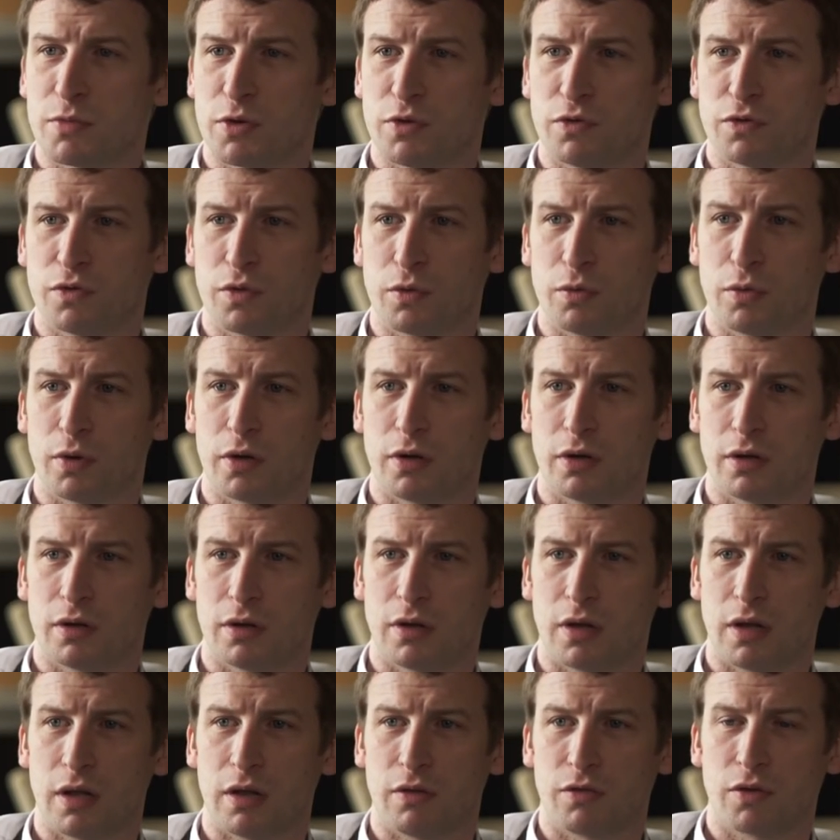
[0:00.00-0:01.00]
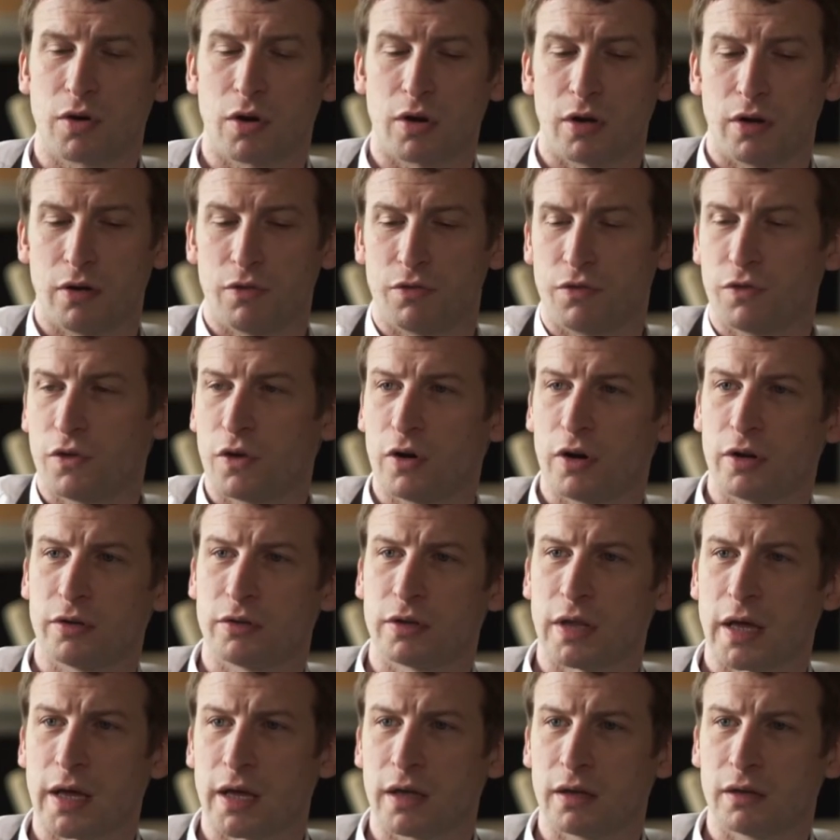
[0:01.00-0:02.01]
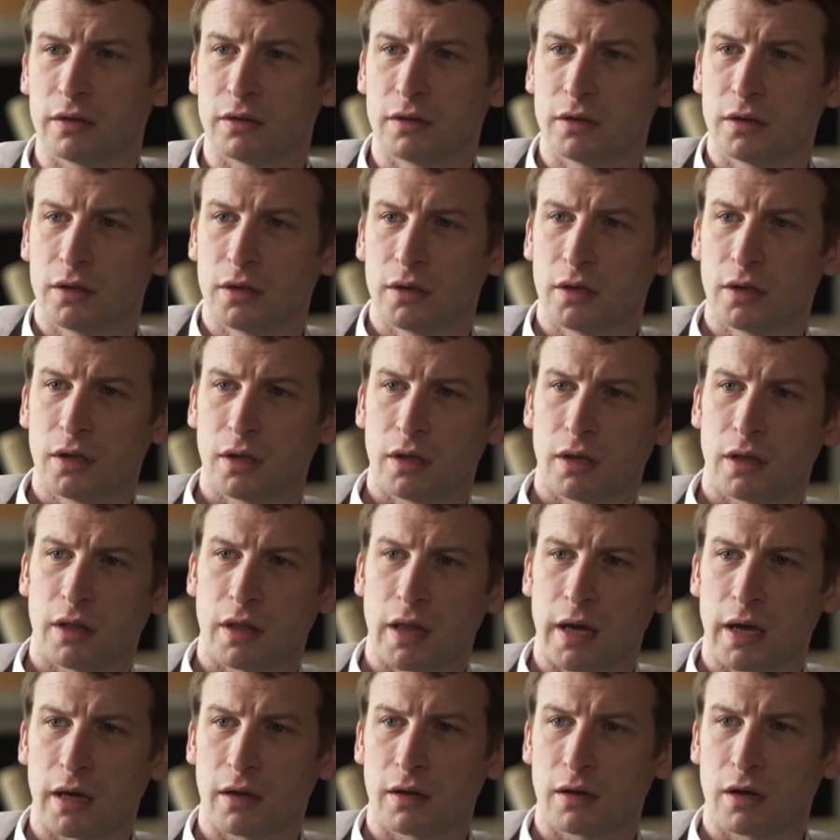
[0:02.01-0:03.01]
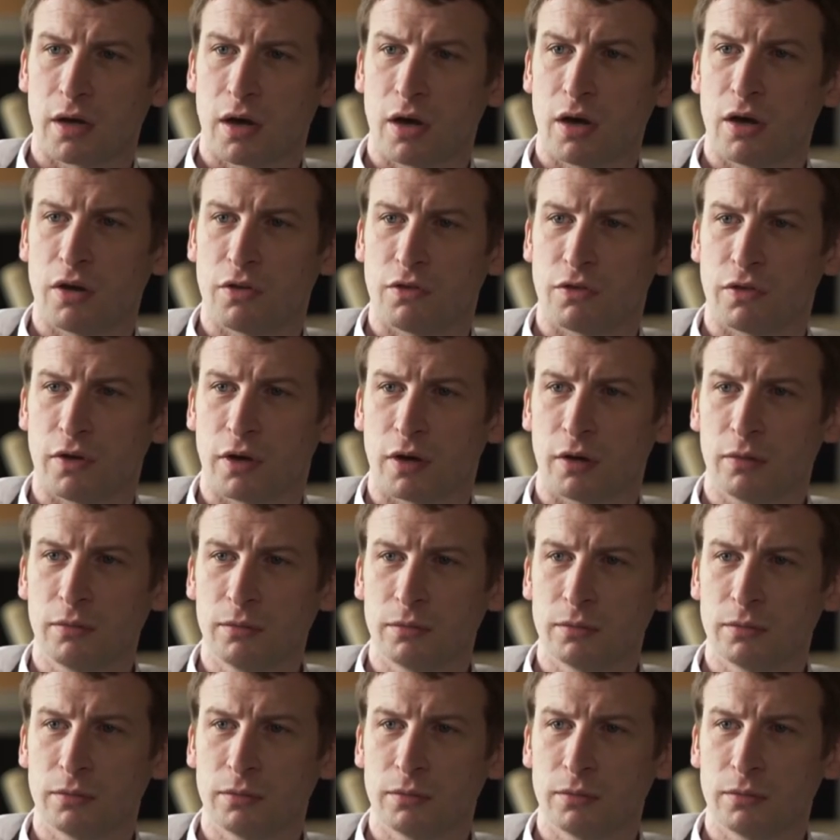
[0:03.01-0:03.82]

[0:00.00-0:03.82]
moved forward, and they've kind of followed that. that curve, you know.